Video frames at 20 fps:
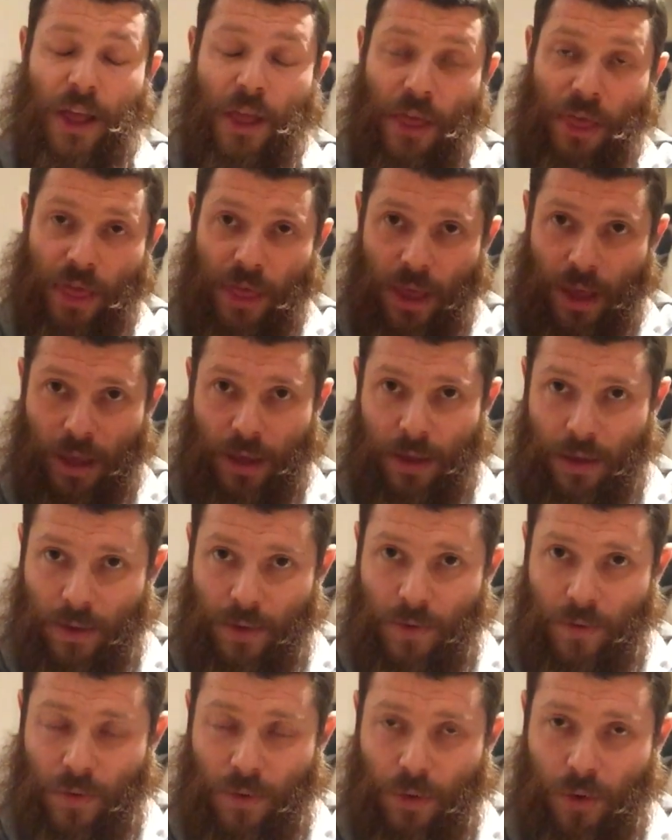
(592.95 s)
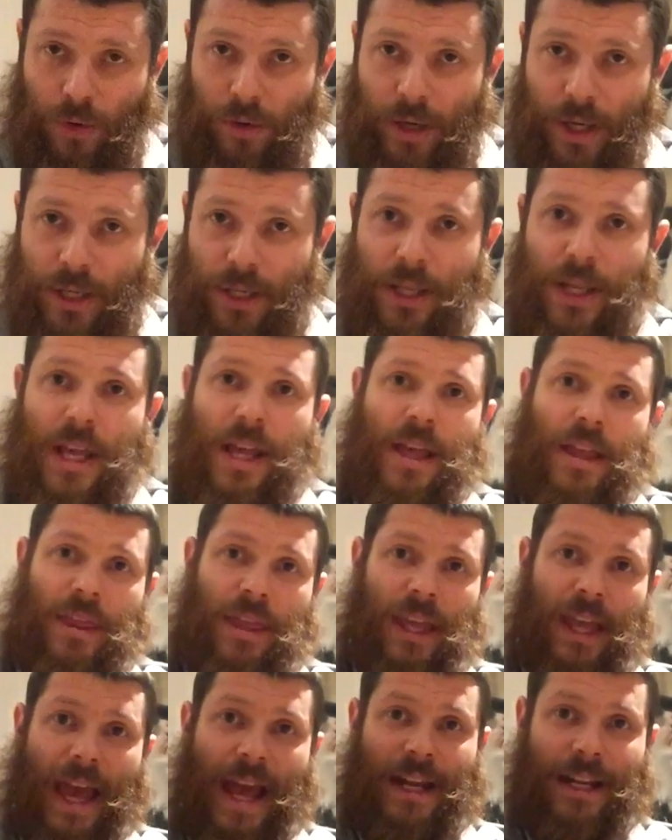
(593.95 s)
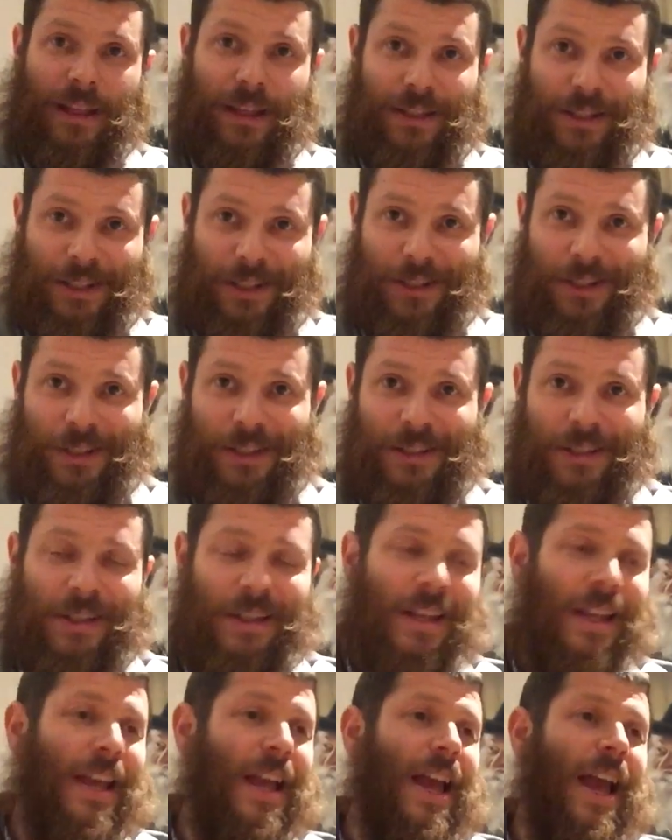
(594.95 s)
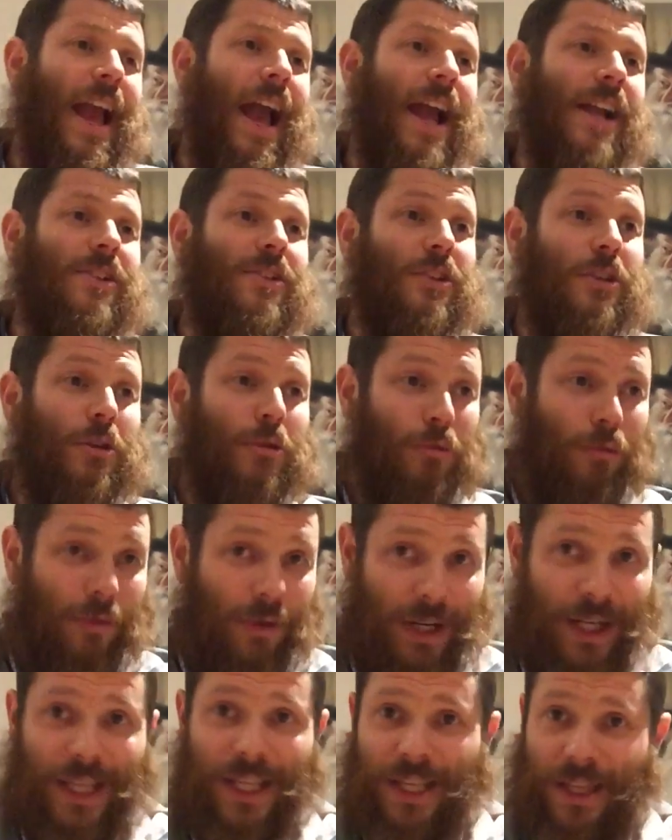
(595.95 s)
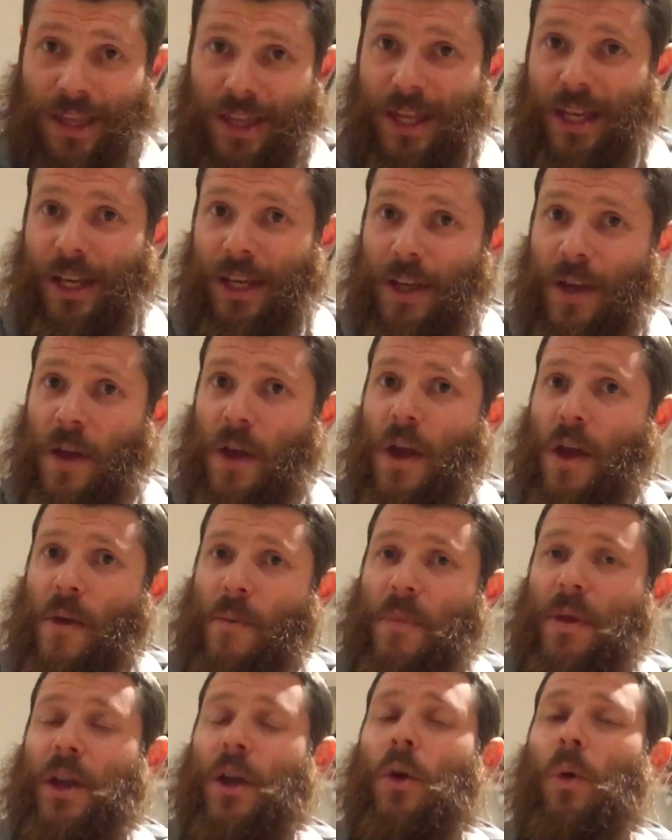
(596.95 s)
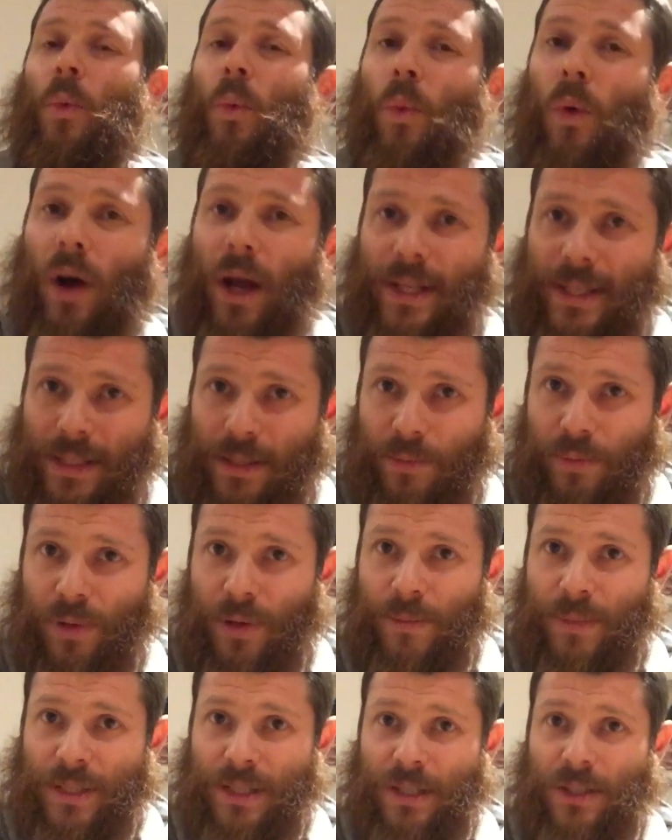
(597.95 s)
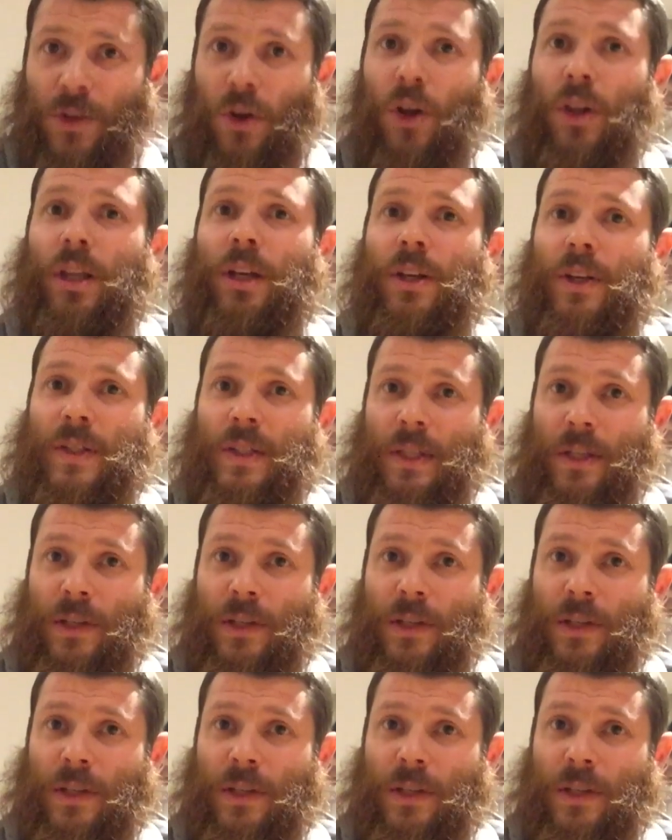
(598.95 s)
Think, all right? Think analytically. And do you really think being a white supremacist Holocaust